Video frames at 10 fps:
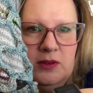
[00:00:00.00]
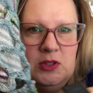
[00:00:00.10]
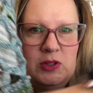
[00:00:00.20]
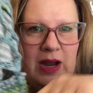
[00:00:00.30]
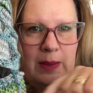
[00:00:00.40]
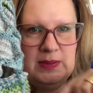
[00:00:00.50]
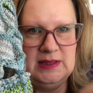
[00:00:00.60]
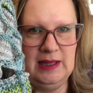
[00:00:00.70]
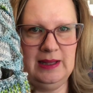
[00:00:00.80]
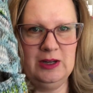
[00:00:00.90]
stripes
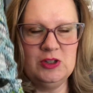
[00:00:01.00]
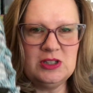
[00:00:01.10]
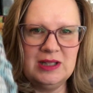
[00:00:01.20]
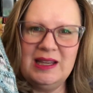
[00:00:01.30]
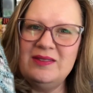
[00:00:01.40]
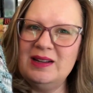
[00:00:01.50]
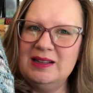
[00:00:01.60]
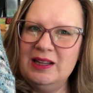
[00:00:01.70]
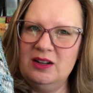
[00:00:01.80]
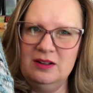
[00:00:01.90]
in there just to give it a
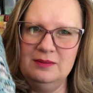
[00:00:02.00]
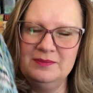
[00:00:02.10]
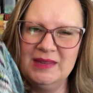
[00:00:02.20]
little.